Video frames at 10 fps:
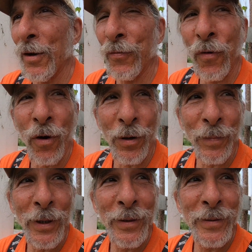a
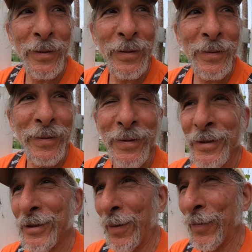form,
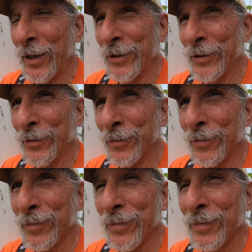something to
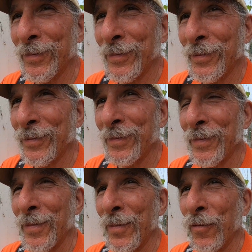
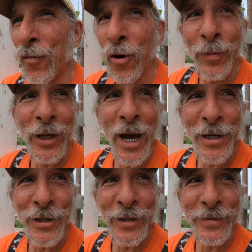
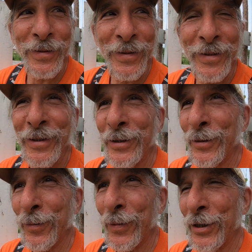formalize it,
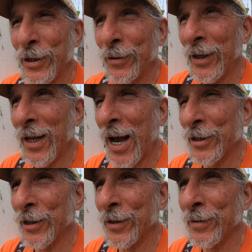to
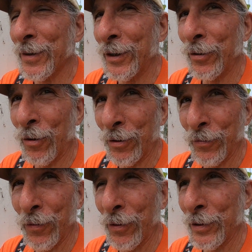materialize it, in
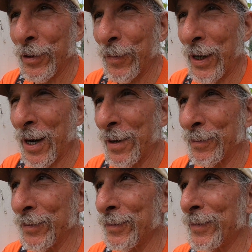order for it to
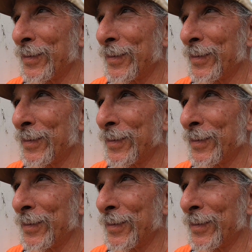become